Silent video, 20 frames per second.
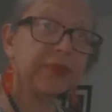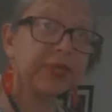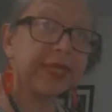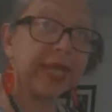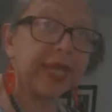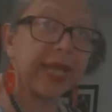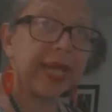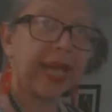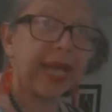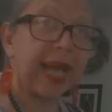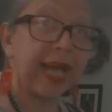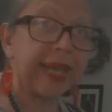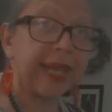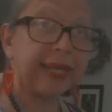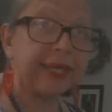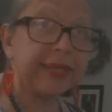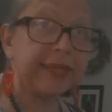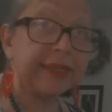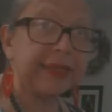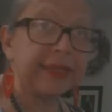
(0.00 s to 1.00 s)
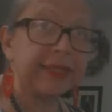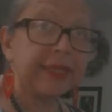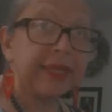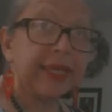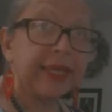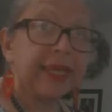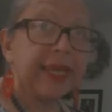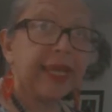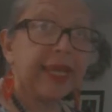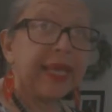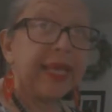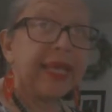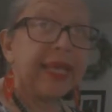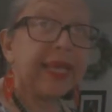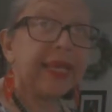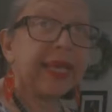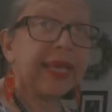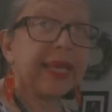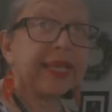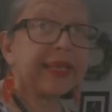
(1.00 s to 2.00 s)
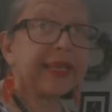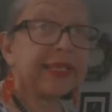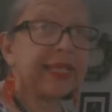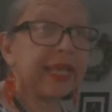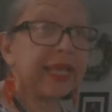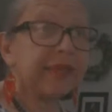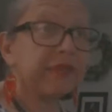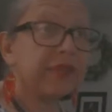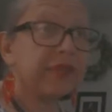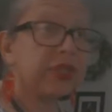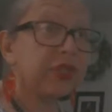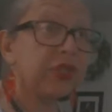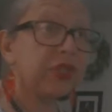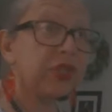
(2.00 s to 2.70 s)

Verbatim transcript: the island in an attempt